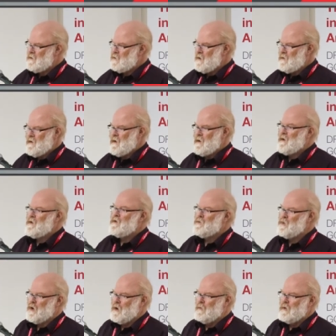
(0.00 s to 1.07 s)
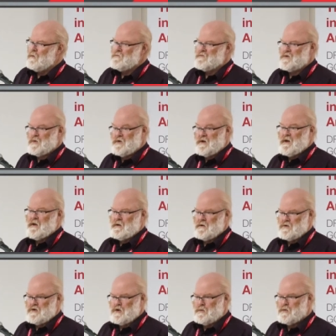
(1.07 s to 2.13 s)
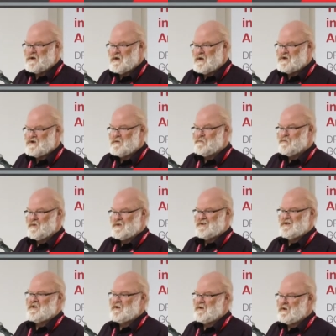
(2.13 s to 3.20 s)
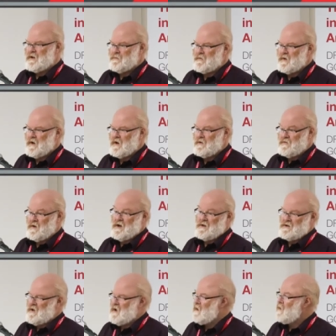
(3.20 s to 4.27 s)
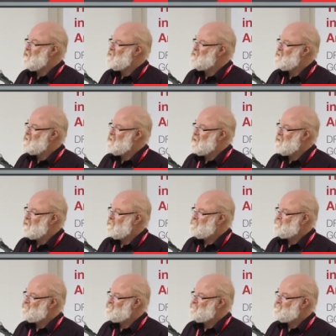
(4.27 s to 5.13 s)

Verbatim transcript: that we're running into problems with data interpretation, particularly uh, for untargeted screening.